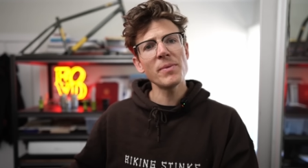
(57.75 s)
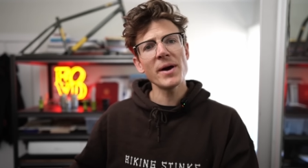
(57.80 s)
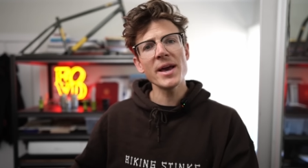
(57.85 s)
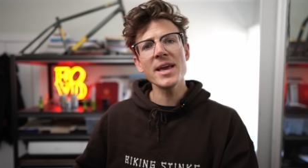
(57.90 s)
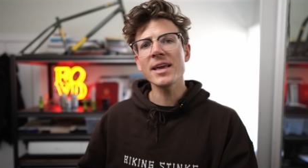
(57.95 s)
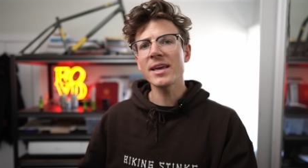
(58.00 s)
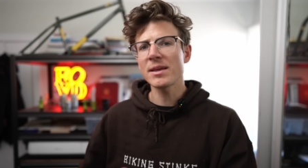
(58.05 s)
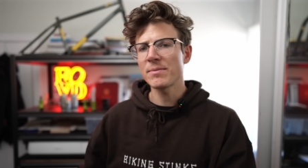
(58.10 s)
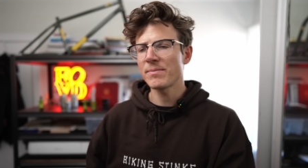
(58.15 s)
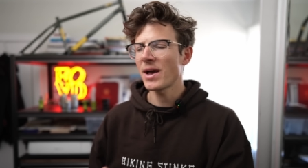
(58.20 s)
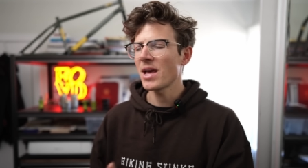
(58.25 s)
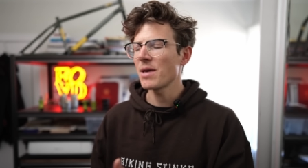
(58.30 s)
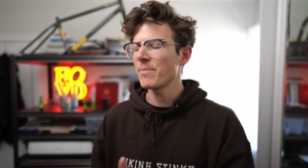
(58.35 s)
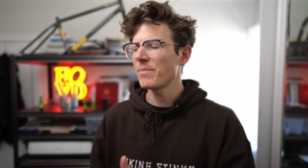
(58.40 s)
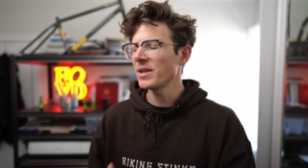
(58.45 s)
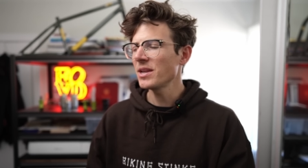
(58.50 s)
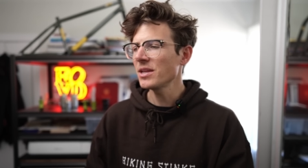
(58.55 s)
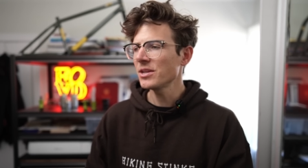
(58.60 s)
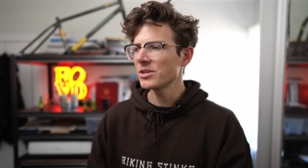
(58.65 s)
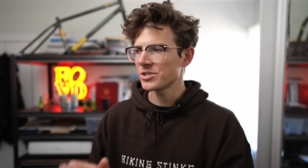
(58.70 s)
bike, in my
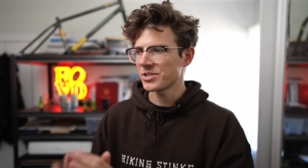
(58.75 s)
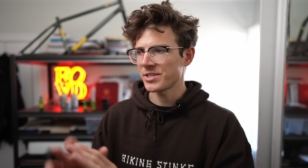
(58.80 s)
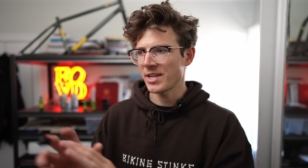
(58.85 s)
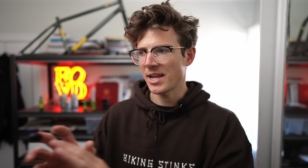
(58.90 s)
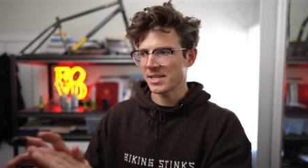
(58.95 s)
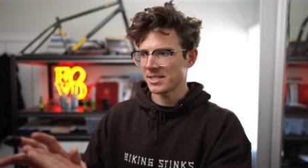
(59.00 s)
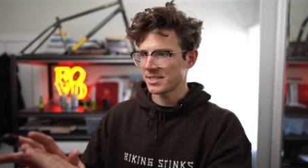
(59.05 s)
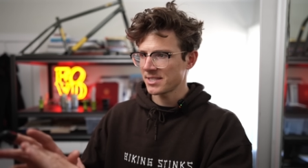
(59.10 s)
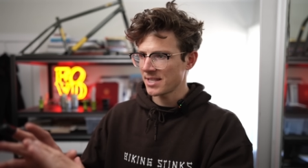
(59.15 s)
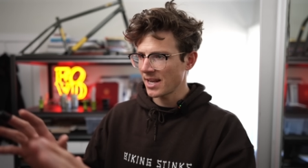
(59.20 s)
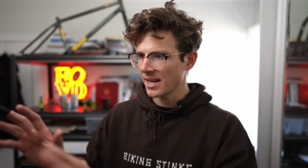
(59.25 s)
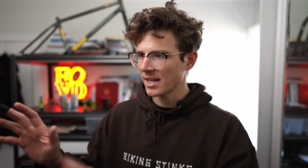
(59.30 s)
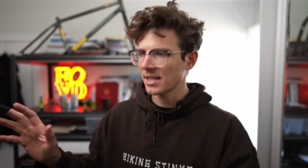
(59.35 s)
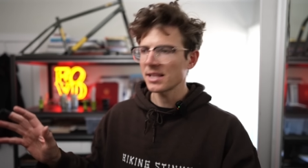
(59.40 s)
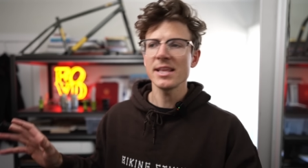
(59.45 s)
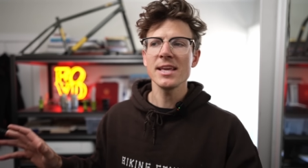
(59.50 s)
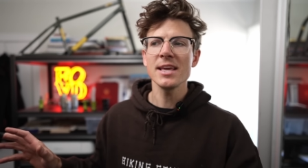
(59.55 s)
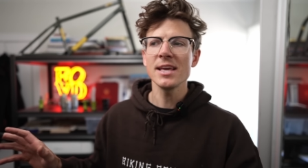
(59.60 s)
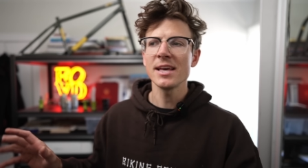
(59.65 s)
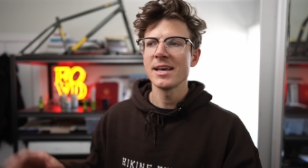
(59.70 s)
opinion, just
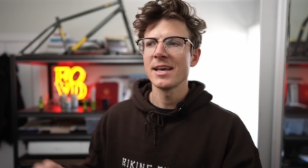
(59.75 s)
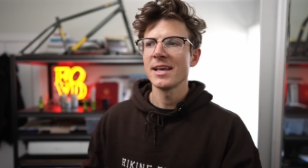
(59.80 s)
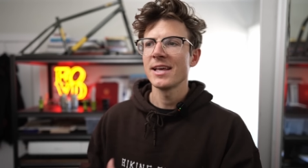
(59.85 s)
aesthetically.